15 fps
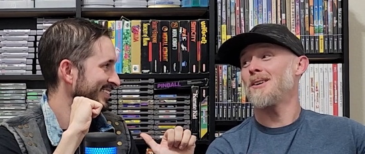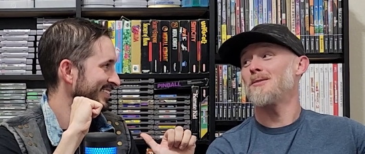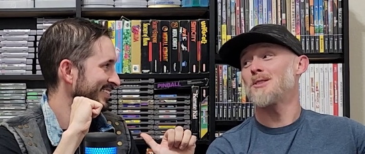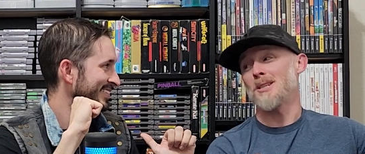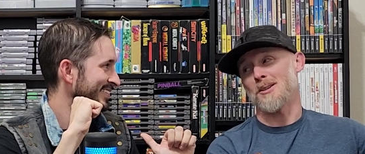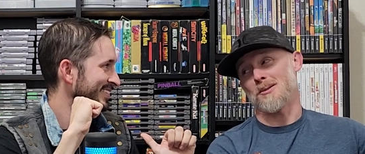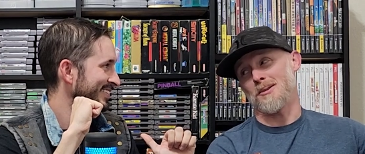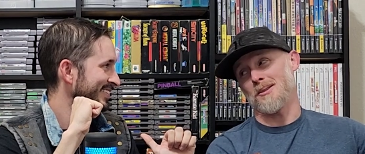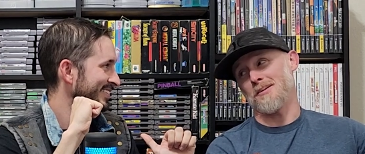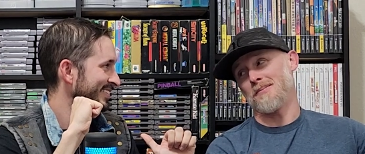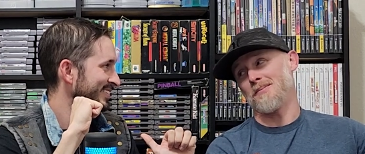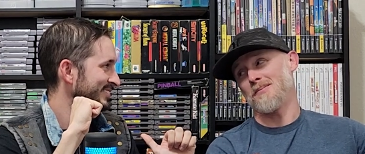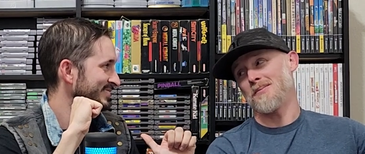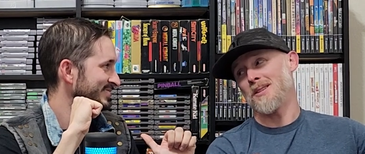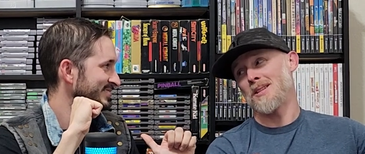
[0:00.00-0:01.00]
Speaker 1: of Zelda.
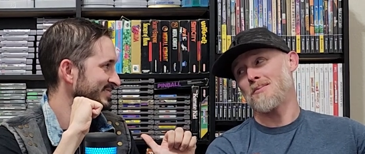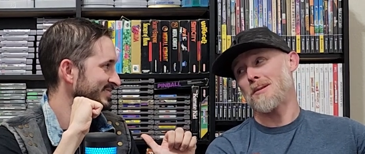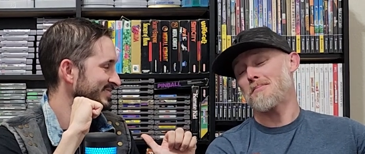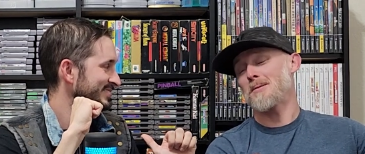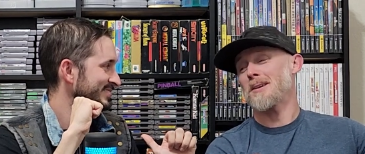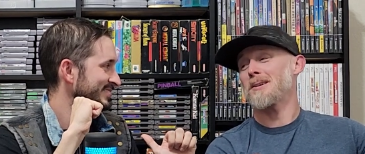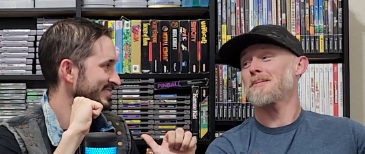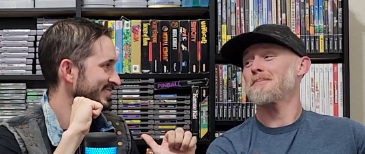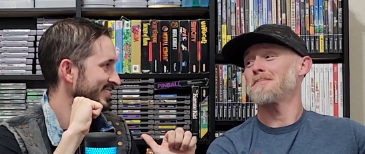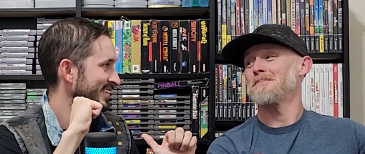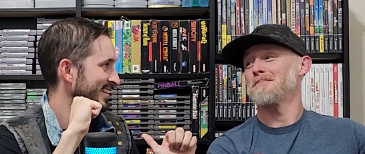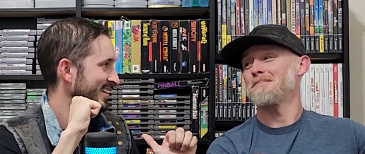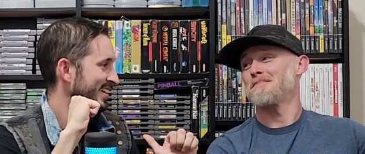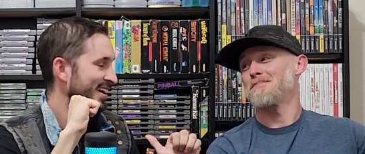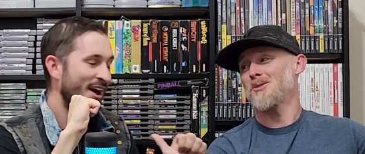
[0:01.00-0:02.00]

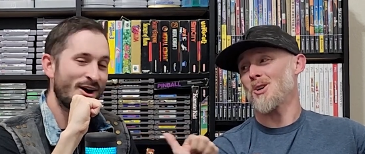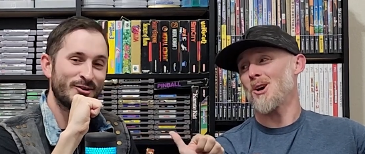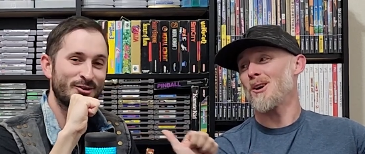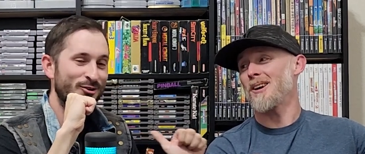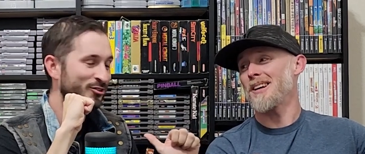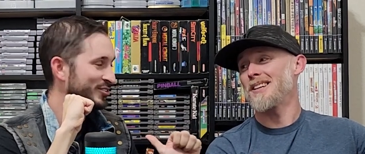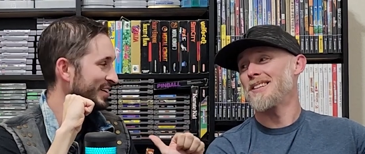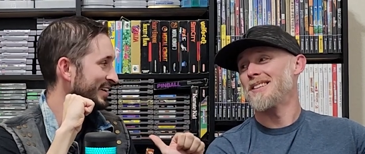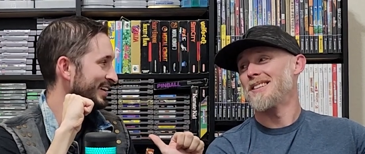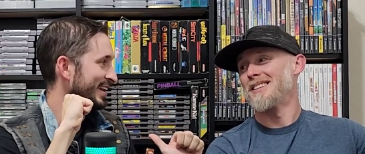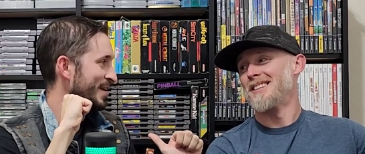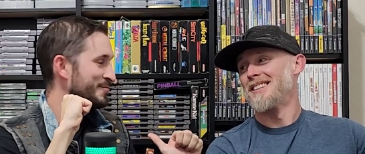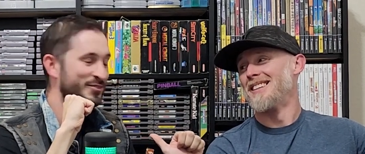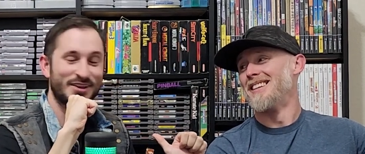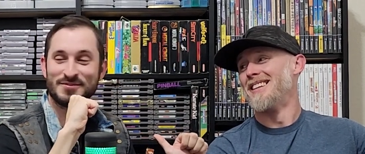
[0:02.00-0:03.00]
Speaker 2: So. I'll go
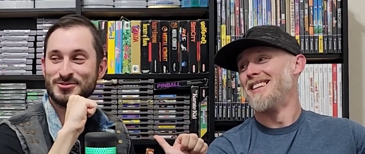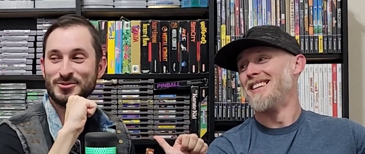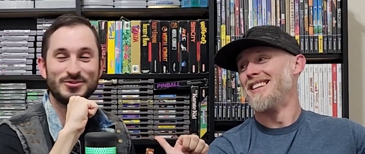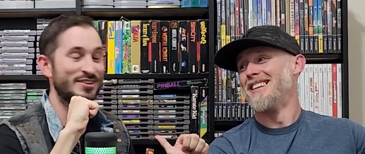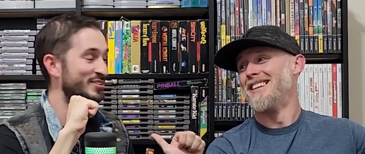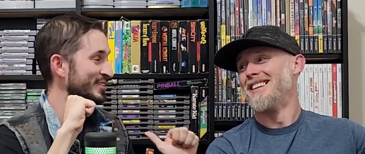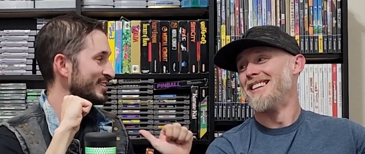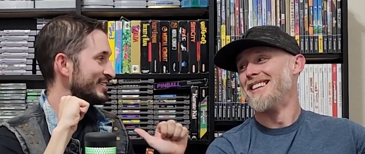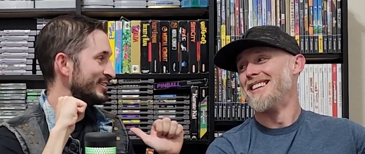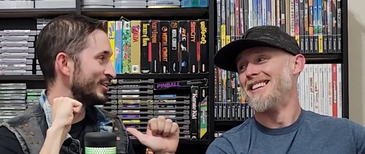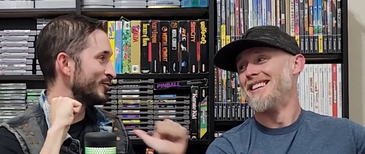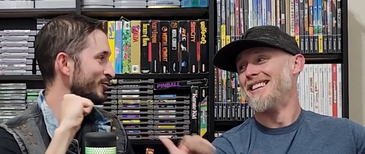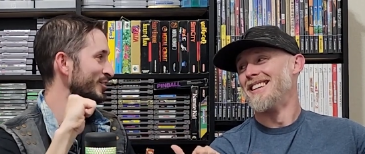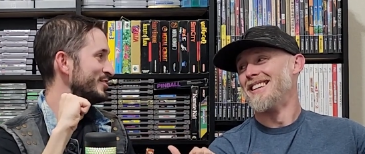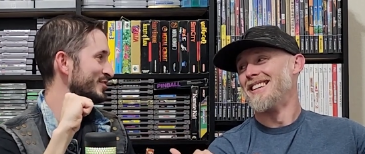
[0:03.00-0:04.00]
second. I'm, I'm doing this
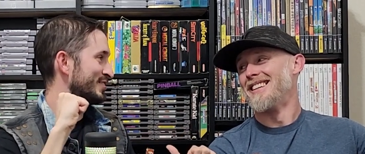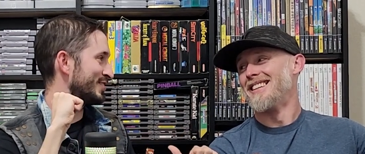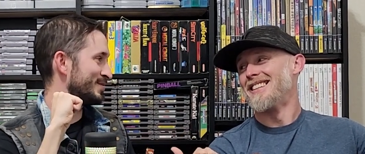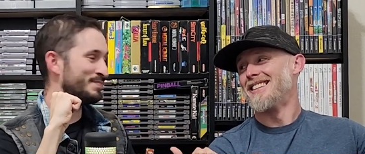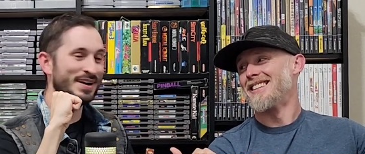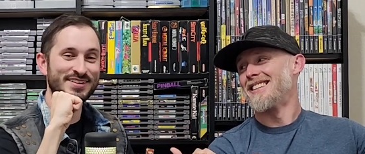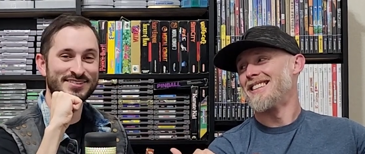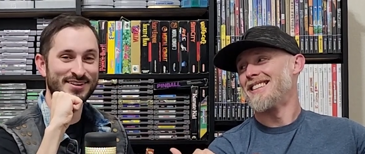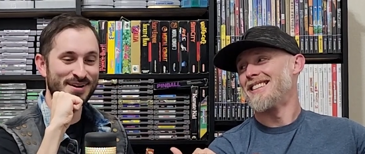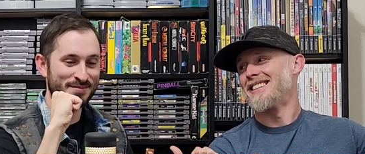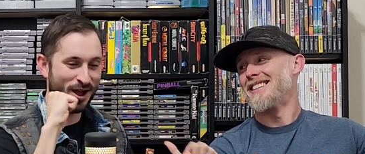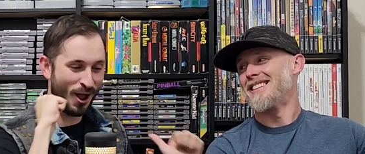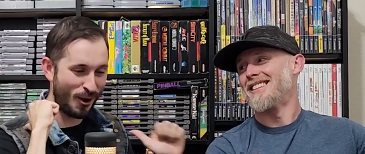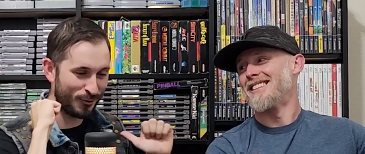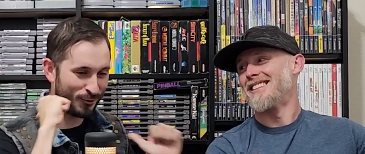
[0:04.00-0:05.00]
literally just to spice it
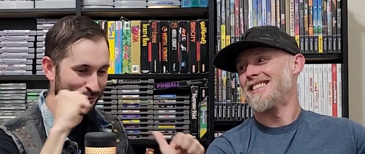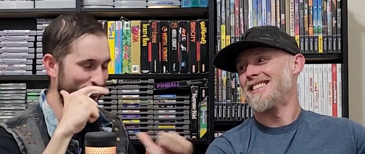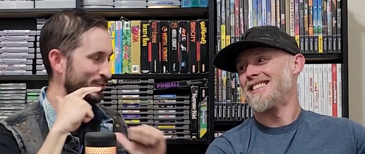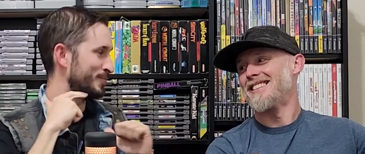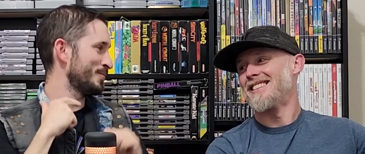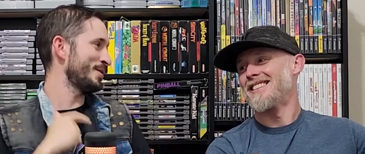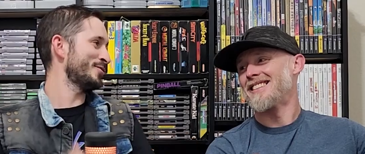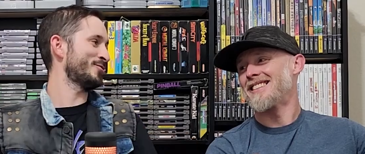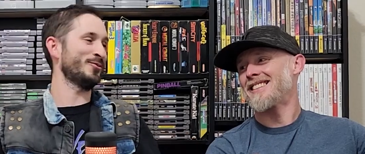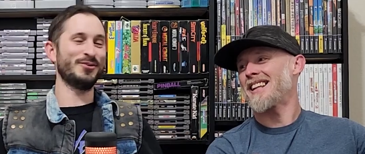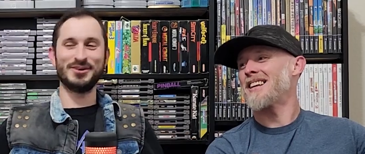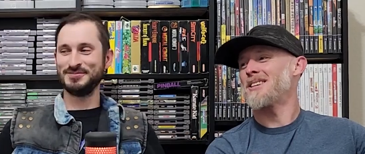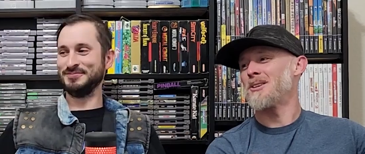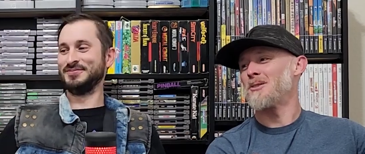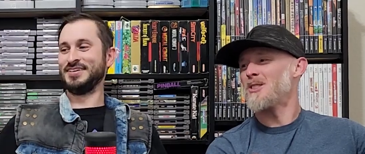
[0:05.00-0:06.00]
up. I'm going Super
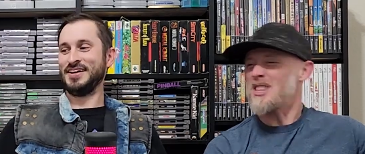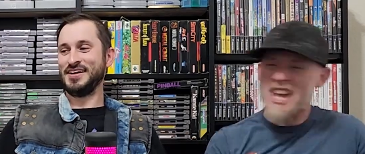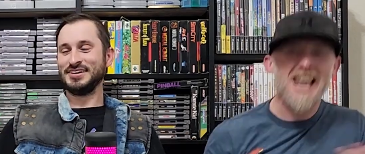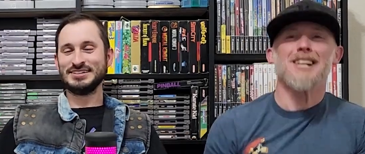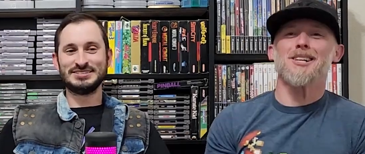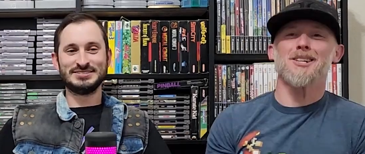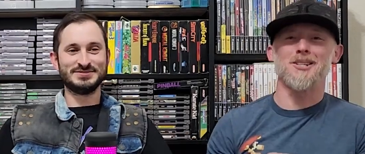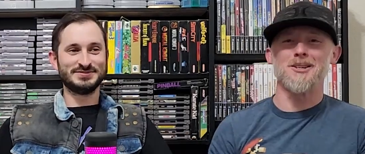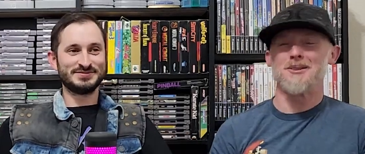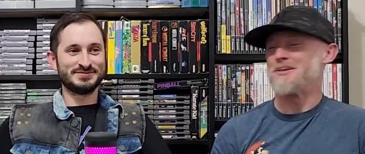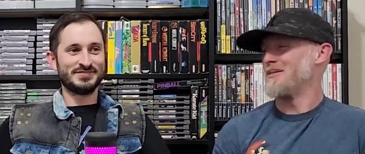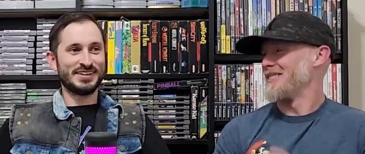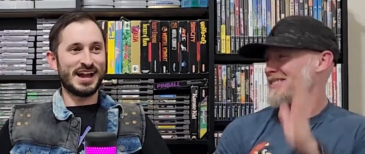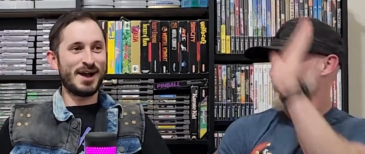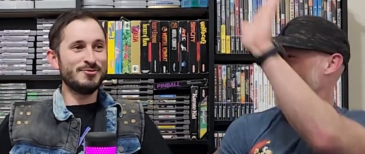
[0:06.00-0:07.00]
Metroid. Thank you. Thank
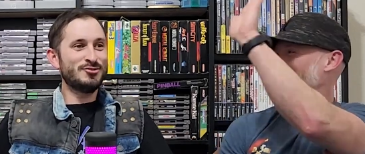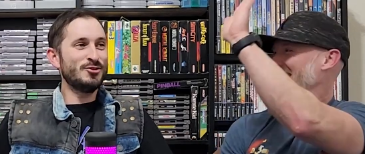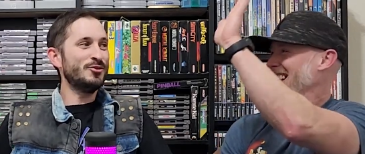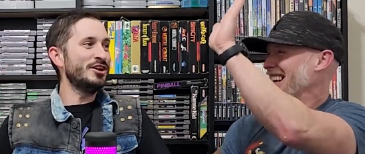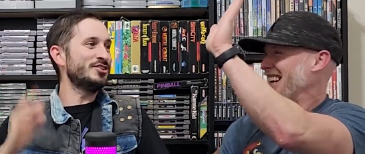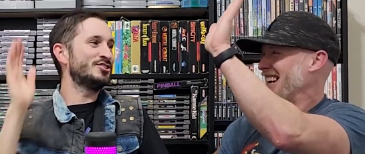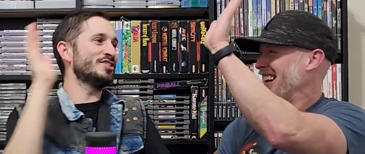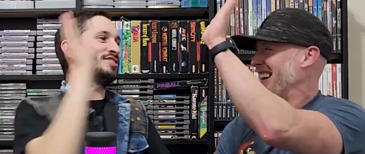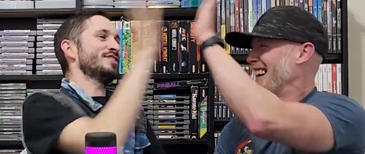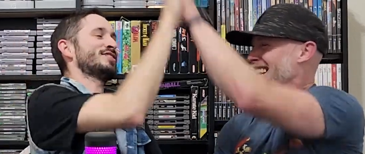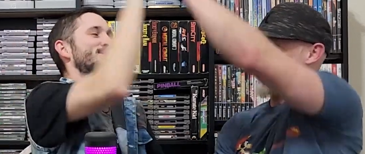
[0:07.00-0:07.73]
you. I'm doing it just to